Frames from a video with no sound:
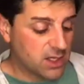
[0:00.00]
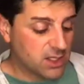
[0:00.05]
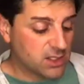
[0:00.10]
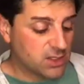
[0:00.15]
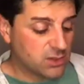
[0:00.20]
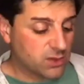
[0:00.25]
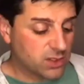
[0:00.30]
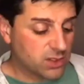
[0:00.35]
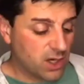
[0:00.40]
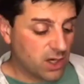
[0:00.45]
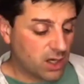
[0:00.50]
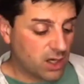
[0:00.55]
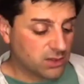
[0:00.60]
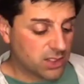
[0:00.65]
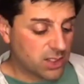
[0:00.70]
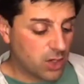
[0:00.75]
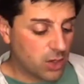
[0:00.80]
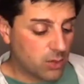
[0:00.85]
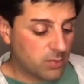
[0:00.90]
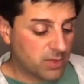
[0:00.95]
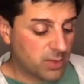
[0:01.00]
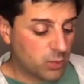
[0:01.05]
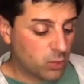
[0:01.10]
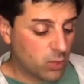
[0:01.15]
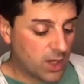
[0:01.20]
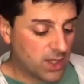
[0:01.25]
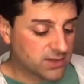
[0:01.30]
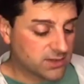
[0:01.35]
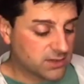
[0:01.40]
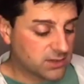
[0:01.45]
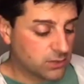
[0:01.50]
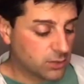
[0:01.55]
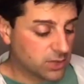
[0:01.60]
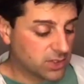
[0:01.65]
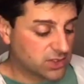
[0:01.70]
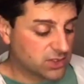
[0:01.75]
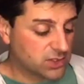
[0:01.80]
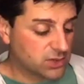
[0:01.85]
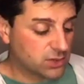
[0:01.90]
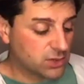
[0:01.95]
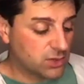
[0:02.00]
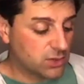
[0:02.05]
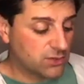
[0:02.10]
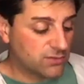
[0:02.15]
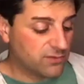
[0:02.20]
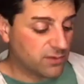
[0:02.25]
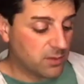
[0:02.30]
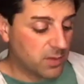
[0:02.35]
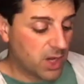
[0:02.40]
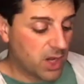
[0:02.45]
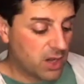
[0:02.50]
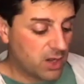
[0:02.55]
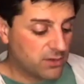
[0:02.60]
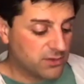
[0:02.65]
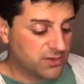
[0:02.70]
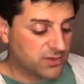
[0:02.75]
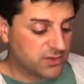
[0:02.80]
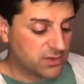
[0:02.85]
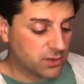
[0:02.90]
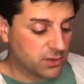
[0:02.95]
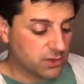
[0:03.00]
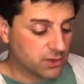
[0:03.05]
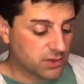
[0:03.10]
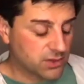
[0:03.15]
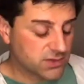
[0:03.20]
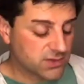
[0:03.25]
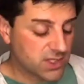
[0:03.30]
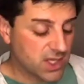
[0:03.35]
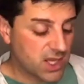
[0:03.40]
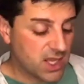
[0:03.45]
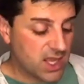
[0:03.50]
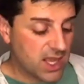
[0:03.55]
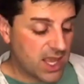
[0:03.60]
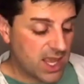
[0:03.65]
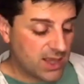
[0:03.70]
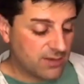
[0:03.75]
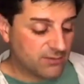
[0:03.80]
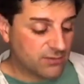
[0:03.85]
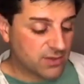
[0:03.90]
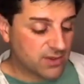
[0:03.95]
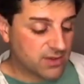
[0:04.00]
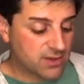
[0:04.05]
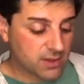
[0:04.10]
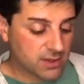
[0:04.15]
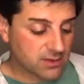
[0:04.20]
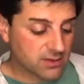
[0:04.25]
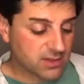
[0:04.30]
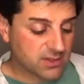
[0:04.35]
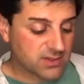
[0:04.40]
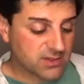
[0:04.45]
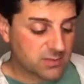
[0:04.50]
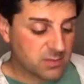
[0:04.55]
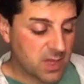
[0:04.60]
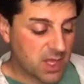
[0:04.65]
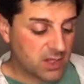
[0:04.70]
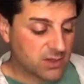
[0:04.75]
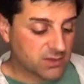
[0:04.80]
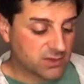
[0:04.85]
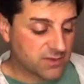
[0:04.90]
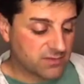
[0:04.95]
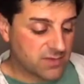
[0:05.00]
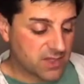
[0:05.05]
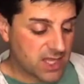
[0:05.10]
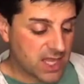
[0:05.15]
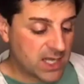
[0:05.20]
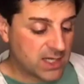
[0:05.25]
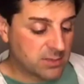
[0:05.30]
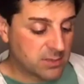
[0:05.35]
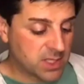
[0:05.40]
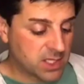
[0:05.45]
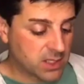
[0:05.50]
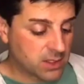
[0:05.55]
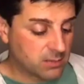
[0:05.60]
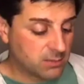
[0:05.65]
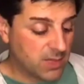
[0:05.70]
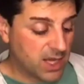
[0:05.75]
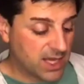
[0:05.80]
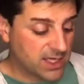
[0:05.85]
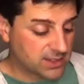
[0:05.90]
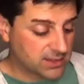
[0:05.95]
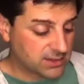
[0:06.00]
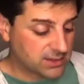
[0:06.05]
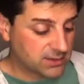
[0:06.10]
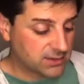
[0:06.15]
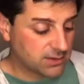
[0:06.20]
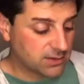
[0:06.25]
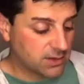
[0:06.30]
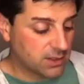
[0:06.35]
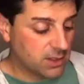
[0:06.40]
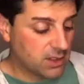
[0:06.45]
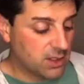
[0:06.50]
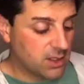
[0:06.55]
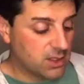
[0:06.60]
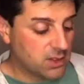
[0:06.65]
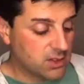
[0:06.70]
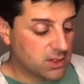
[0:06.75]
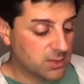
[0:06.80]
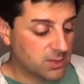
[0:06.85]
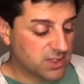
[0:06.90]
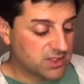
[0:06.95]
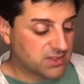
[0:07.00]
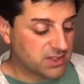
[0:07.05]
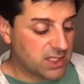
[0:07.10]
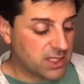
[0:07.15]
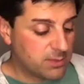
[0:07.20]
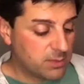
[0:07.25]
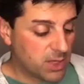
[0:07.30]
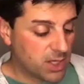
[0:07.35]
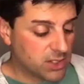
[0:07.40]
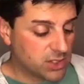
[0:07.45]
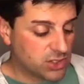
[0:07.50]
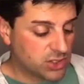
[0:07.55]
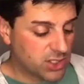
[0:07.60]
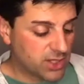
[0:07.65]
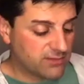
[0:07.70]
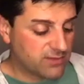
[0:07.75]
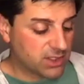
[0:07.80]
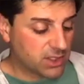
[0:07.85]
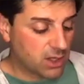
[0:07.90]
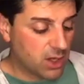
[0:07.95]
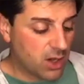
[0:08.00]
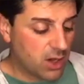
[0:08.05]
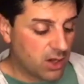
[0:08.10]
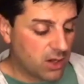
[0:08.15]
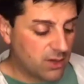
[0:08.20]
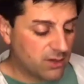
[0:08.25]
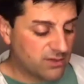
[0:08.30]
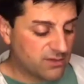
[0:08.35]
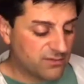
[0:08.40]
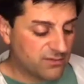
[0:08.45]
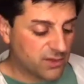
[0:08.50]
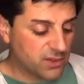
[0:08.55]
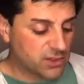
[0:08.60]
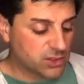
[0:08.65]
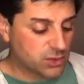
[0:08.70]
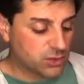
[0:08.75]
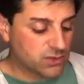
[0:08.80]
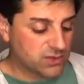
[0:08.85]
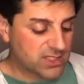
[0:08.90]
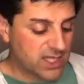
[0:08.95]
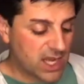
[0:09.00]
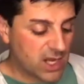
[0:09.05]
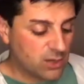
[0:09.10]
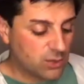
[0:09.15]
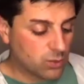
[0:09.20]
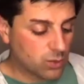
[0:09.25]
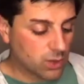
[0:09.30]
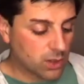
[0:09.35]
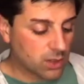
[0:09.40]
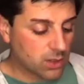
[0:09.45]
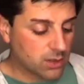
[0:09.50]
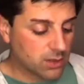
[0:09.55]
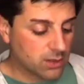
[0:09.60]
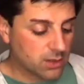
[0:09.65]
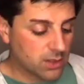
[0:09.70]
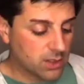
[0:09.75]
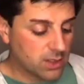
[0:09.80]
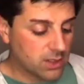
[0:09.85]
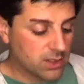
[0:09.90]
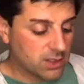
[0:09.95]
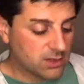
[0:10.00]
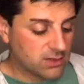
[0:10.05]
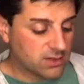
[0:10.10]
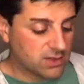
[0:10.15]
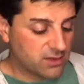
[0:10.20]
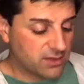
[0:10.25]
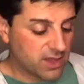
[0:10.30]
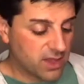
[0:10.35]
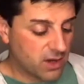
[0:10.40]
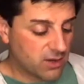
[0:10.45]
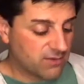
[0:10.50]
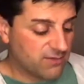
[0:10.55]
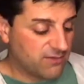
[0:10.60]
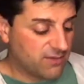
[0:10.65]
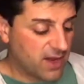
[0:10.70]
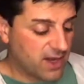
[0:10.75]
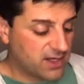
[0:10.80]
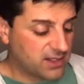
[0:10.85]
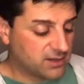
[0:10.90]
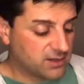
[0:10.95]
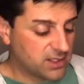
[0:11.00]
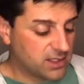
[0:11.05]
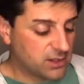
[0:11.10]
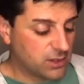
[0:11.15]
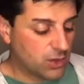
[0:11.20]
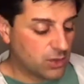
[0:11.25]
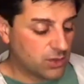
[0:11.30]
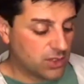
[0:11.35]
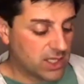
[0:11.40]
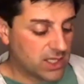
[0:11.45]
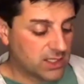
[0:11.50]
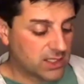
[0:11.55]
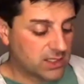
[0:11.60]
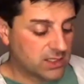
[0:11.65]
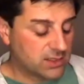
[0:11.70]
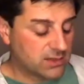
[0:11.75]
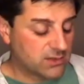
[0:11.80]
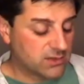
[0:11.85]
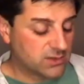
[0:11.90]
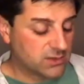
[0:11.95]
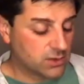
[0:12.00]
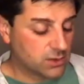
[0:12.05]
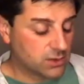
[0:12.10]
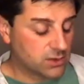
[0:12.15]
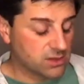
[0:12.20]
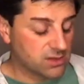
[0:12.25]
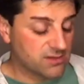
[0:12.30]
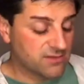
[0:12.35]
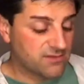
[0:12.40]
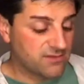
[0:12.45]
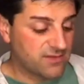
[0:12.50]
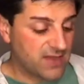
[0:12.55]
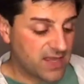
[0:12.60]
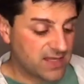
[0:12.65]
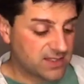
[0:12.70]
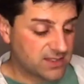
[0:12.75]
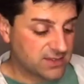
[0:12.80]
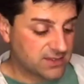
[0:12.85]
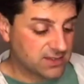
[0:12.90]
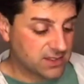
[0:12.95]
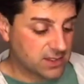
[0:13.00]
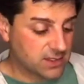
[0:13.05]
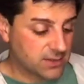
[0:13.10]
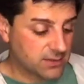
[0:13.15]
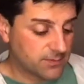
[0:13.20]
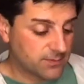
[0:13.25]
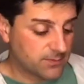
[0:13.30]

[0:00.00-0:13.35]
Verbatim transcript: you can hardly hope at once to exclude from all the circles everything that smells of the enemy, but you must keep on shoving all the virtues outward till they are finally located in the circle of fantasy,